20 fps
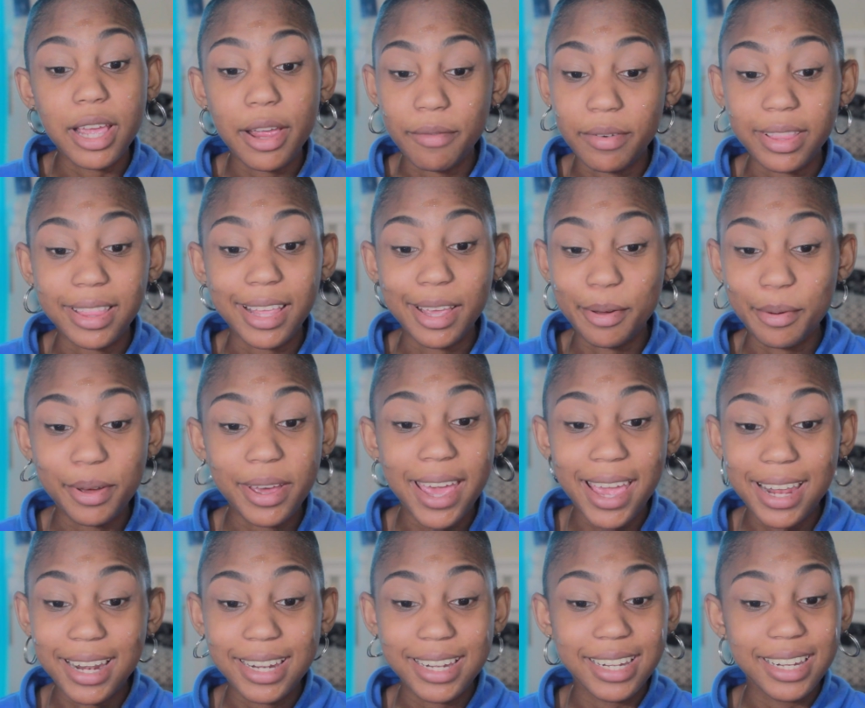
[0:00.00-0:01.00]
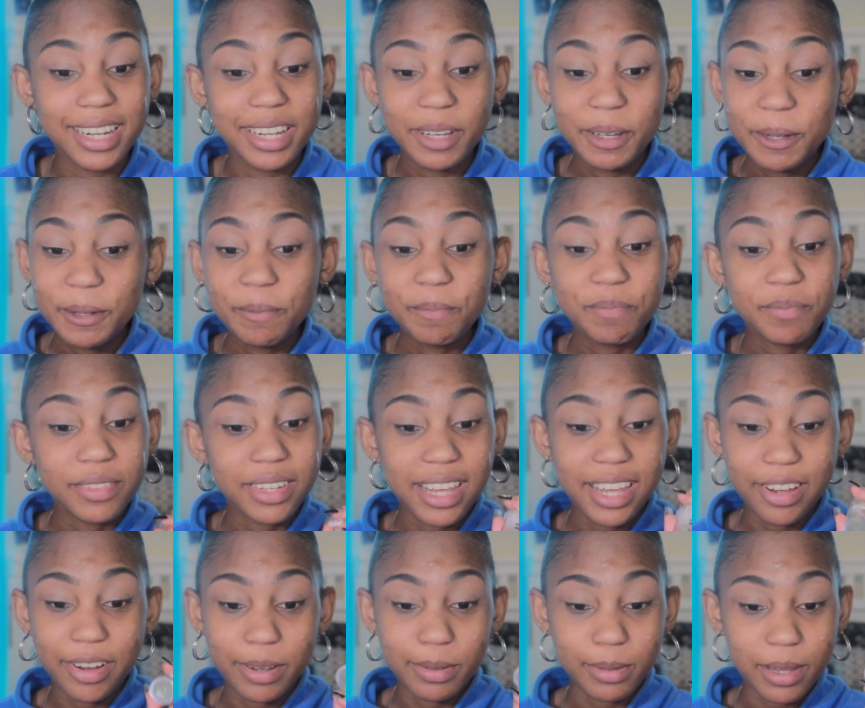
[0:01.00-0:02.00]
everything, okay.
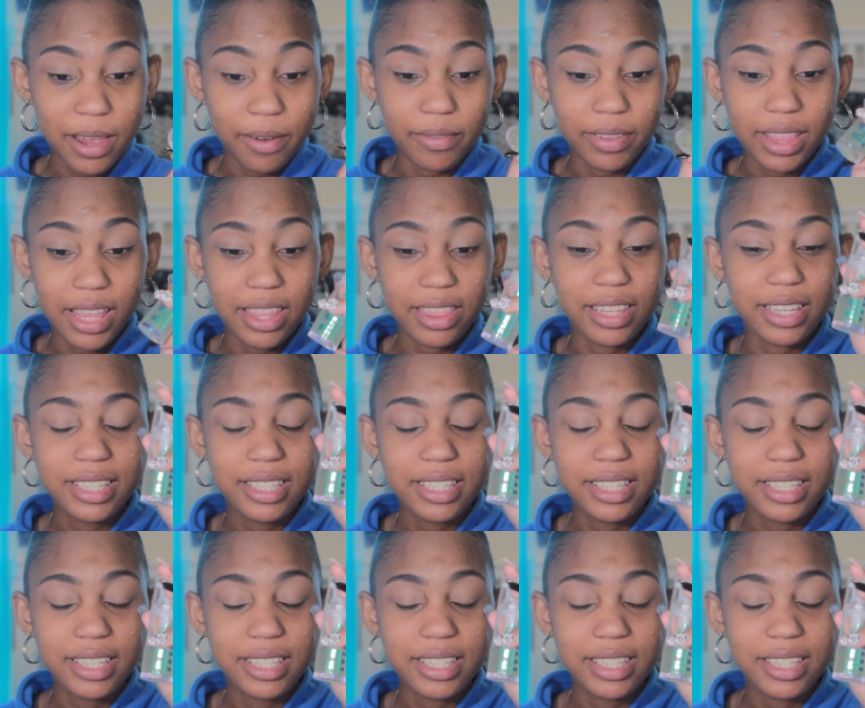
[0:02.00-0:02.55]
it gets everything.